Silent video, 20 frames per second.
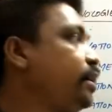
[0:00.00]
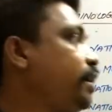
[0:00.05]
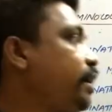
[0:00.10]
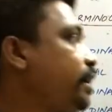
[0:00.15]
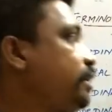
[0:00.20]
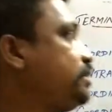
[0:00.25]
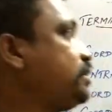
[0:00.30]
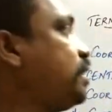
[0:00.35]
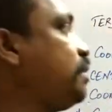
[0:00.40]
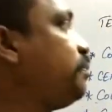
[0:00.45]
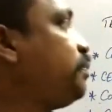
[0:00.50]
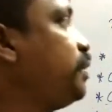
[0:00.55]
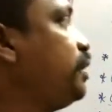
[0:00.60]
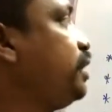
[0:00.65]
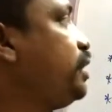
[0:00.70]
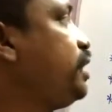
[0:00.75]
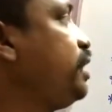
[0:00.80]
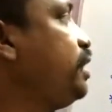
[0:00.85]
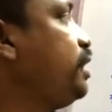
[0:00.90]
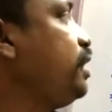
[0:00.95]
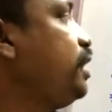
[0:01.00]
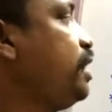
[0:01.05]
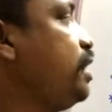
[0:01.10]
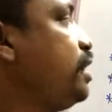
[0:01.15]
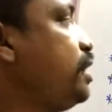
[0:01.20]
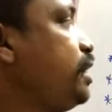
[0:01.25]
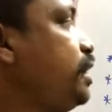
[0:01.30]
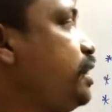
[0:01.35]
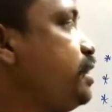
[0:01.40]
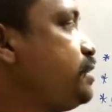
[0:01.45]
Example, here
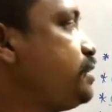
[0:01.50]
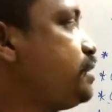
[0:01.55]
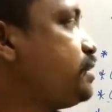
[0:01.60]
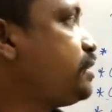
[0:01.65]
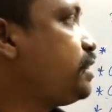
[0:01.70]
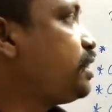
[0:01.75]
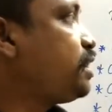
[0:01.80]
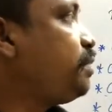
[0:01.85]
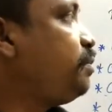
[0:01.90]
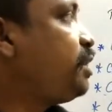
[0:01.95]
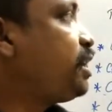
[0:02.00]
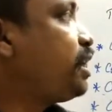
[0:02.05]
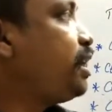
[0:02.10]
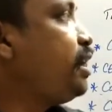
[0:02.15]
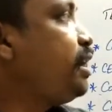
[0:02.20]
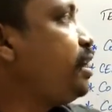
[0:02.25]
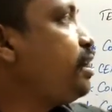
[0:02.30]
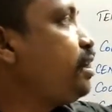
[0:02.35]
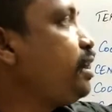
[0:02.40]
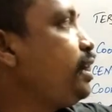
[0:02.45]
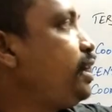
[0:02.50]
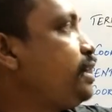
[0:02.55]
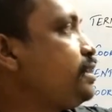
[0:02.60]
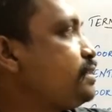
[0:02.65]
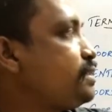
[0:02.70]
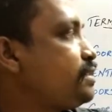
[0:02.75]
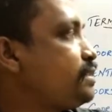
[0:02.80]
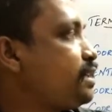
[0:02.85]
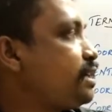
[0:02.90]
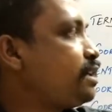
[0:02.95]
it is the central metal ion, it is
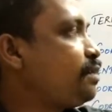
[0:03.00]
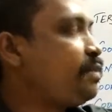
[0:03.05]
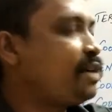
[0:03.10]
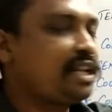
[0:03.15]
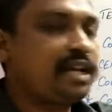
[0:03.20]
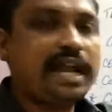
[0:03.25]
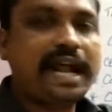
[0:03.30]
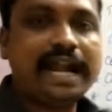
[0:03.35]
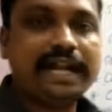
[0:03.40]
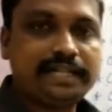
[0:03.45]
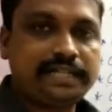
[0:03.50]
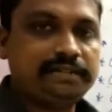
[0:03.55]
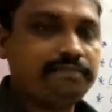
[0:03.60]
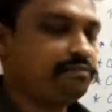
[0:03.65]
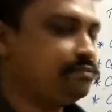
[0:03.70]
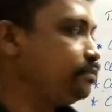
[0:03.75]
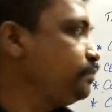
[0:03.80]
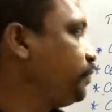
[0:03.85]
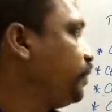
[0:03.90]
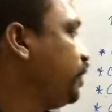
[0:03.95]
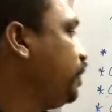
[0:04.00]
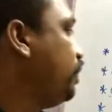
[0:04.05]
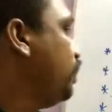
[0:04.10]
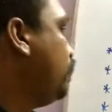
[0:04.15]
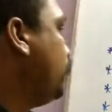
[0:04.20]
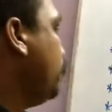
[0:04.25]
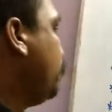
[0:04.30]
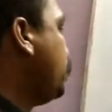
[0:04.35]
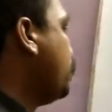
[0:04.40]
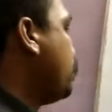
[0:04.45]
the central metal atom.
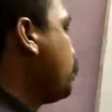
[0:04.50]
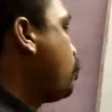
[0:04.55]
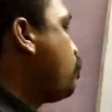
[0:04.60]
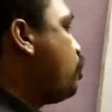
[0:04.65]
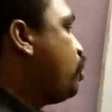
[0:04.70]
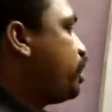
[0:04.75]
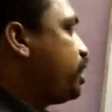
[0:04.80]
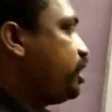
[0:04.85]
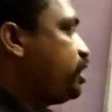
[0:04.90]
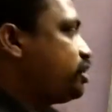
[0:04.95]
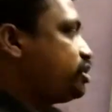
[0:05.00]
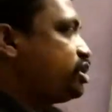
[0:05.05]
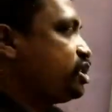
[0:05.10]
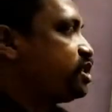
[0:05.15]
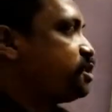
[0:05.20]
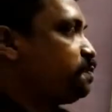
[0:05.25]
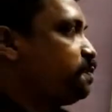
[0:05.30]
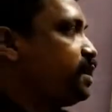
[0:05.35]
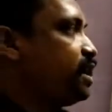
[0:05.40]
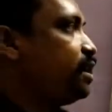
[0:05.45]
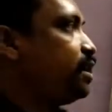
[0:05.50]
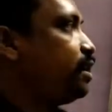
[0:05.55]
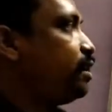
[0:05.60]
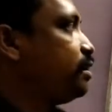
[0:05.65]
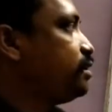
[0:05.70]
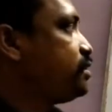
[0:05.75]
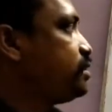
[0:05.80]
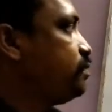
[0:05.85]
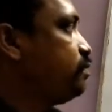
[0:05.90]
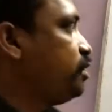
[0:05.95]
Coordination
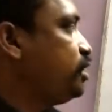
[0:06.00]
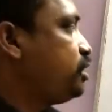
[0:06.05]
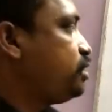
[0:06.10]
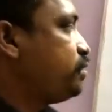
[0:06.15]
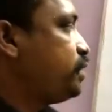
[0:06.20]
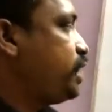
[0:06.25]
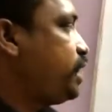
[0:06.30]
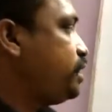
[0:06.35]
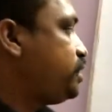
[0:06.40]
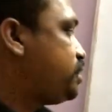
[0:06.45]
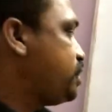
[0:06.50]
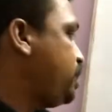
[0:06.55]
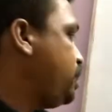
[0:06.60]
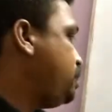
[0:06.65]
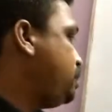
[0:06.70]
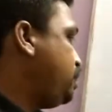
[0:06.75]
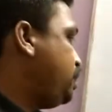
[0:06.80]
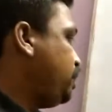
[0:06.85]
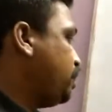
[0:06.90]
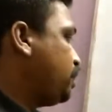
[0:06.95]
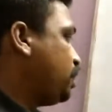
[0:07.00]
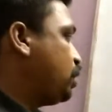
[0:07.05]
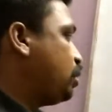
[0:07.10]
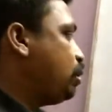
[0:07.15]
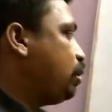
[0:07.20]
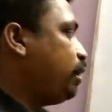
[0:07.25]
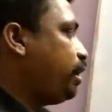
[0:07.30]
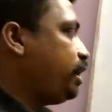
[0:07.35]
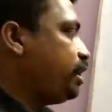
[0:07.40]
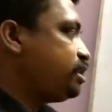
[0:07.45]
sphere, similar to the entity.
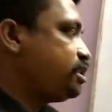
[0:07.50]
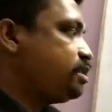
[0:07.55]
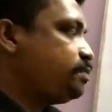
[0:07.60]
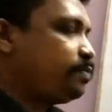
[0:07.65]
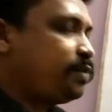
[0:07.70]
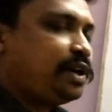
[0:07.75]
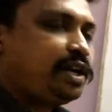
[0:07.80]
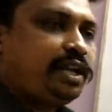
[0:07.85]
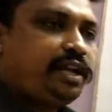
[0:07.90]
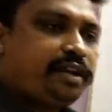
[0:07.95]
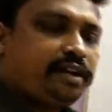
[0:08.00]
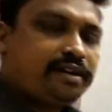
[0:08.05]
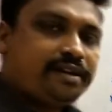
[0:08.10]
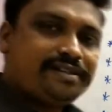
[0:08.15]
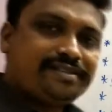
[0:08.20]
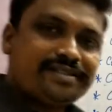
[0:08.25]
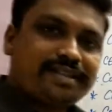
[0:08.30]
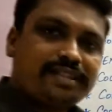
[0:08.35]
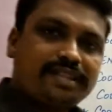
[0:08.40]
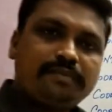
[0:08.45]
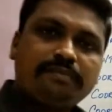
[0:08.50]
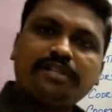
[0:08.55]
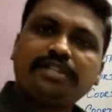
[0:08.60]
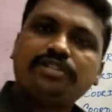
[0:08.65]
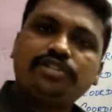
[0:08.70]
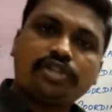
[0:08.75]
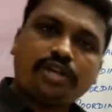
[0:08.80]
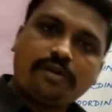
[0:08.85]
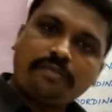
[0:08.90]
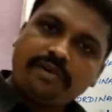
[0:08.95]
Coordination polyhedron is nothing but
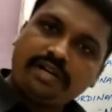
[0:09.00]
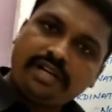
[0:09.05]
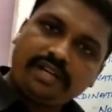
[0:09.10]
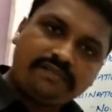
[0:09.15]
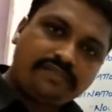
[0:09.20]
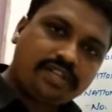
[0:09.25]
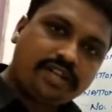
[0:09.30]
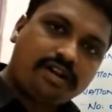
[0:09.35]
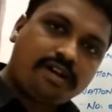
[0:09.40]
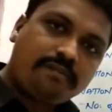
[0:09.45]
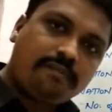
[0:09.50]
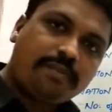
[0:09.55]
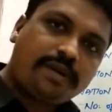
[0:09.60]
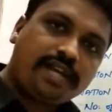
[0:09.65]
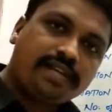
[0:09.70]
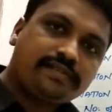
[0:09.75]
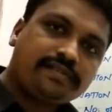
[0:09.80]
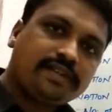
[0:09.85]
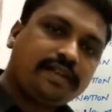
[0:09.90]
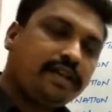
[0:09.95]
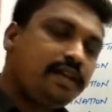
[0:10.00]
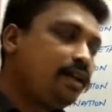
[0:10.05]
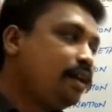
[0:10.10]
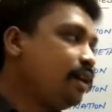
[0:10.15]
the geometry of the complex.